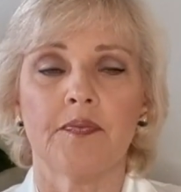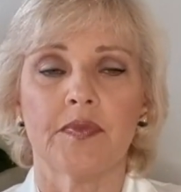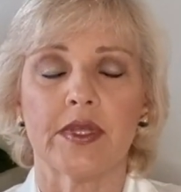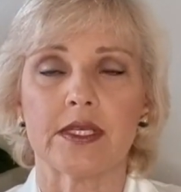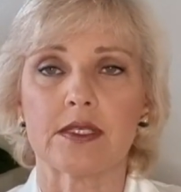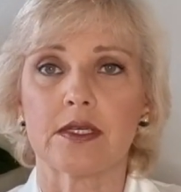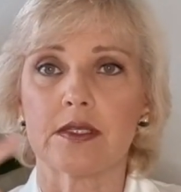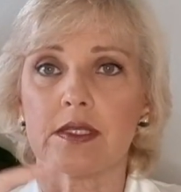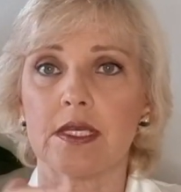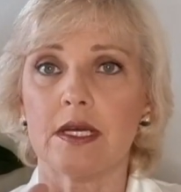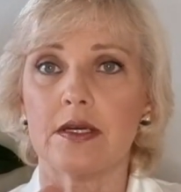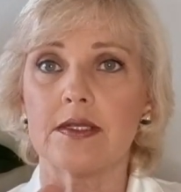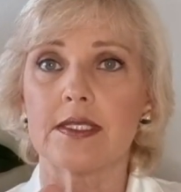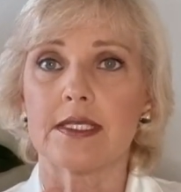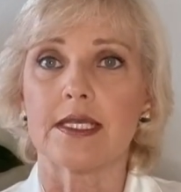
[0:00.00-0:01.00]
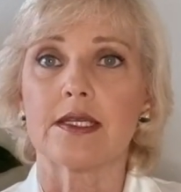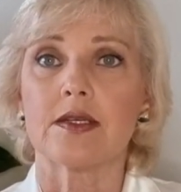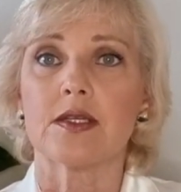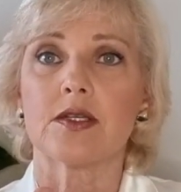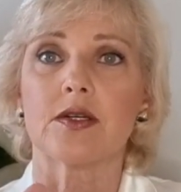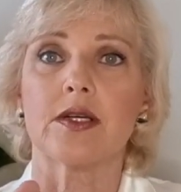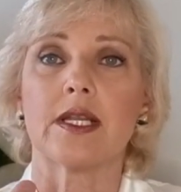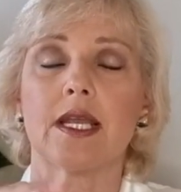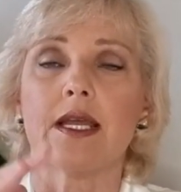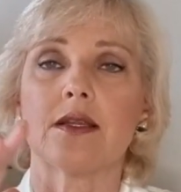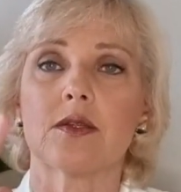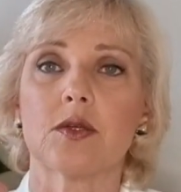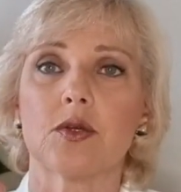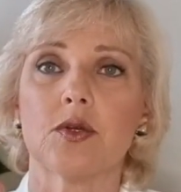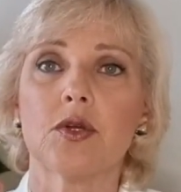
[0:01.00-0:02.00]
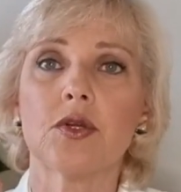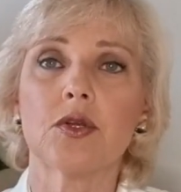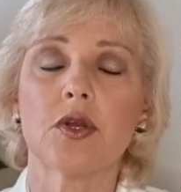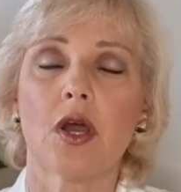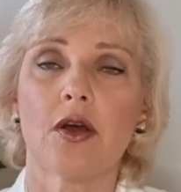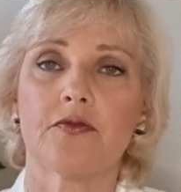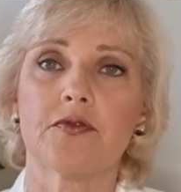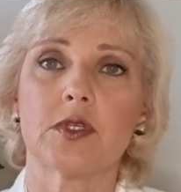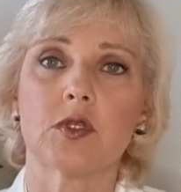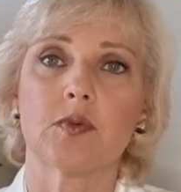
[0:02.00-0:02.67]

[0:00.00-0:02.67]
has got their own secretary, and her office